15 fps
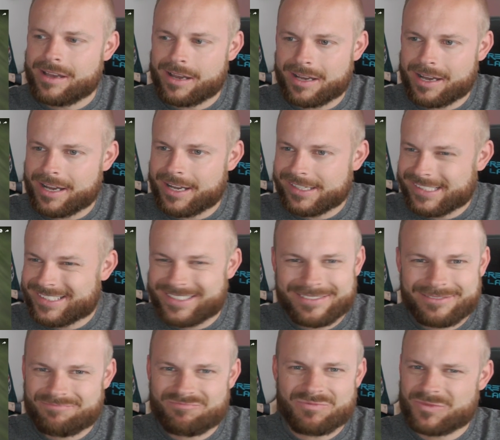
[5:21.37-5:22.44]
Uh,
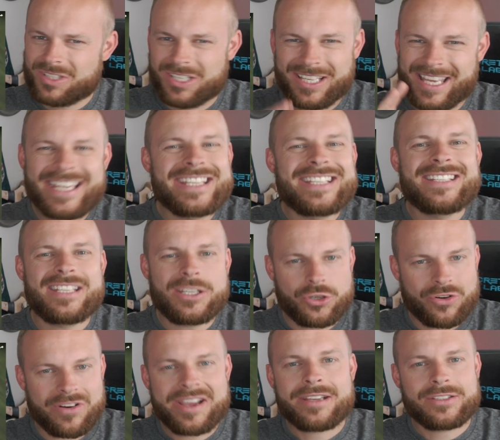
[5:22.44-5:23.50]
it's easy
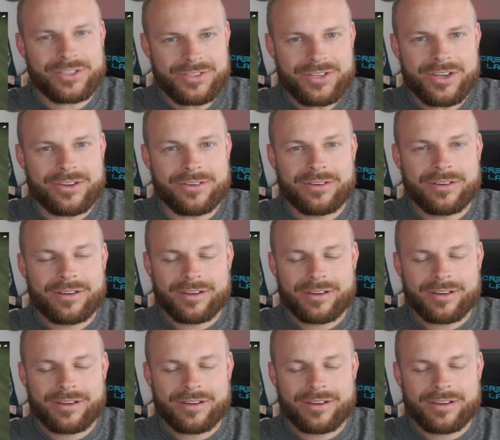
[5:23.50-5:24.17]
trick to do.